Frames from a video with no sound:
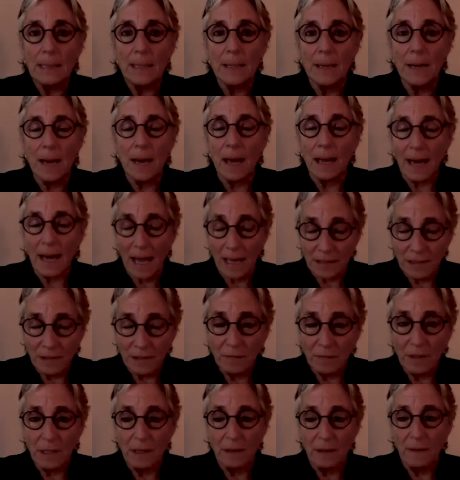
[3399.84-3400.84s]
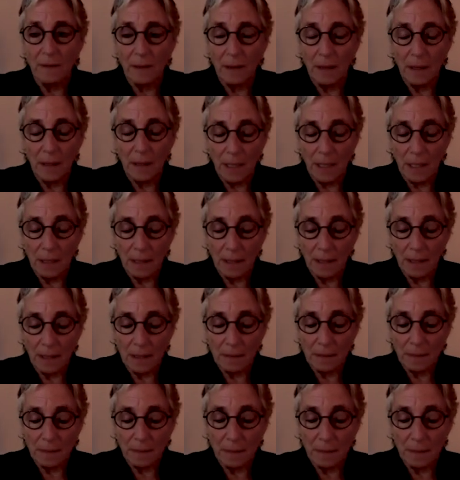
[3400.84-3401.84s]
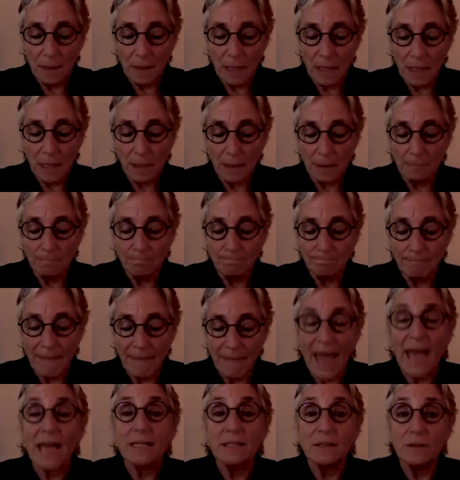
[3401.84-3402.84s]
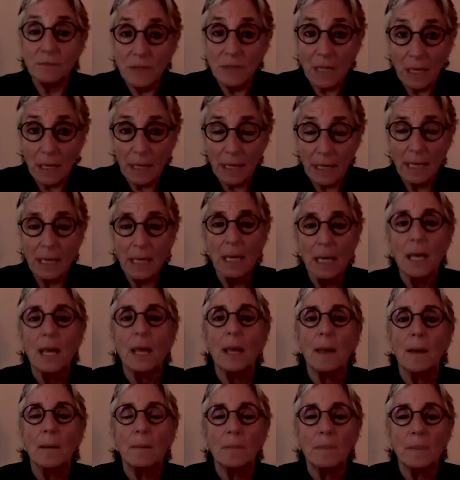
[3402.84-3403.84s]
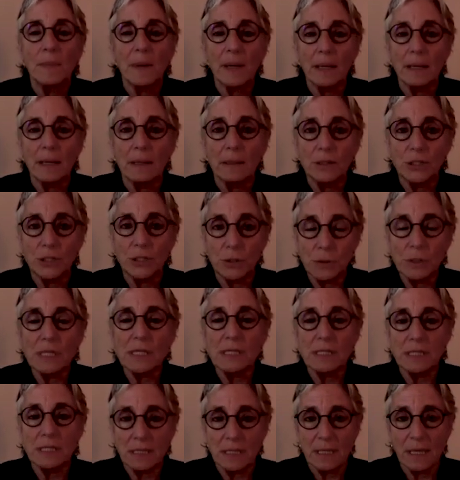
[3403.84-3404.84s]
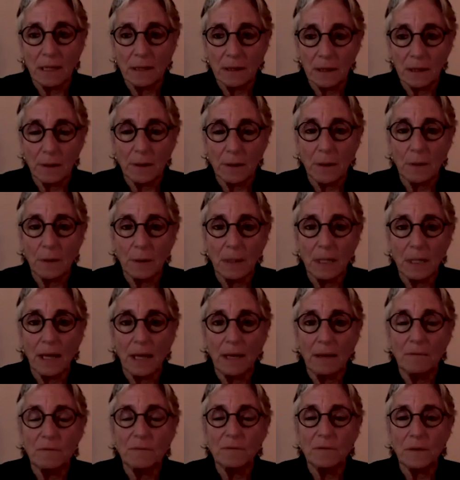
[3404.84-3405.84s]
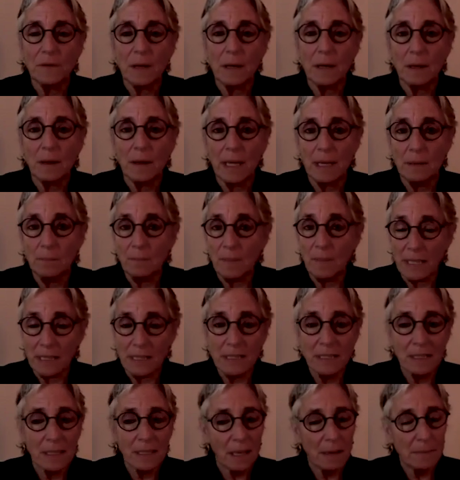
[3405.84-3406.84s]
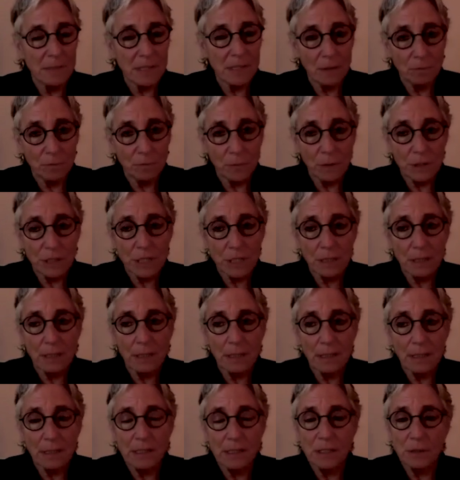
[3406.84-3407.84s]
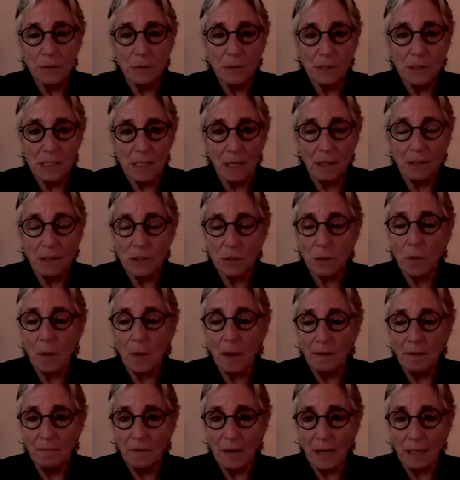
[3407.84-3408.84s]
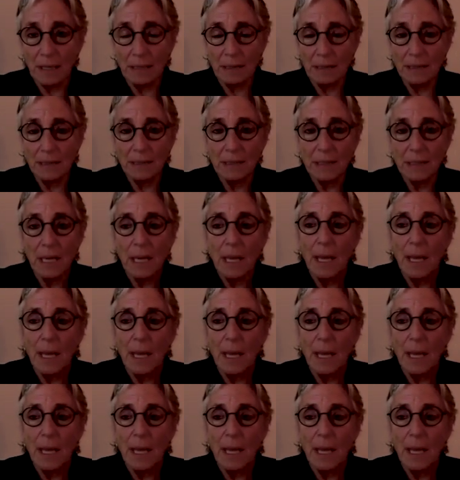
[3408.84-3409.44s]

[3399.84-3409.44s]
not actively in the act of dying, but chooses to take their own life. And many times, unfortunately, suicides are quite violent.